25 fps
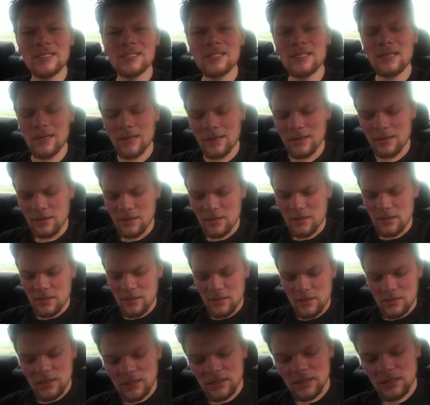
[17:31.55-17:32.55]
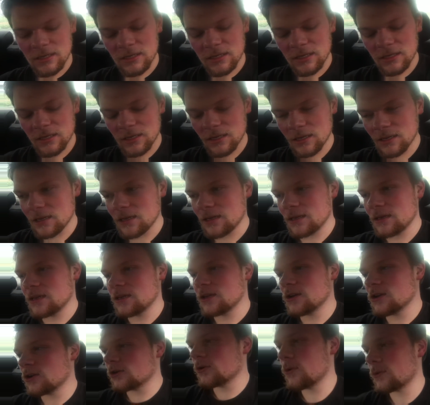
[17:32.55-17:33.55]
to say. God,
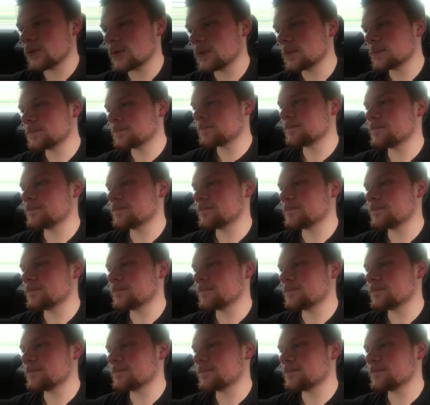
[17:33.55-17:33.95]
you know.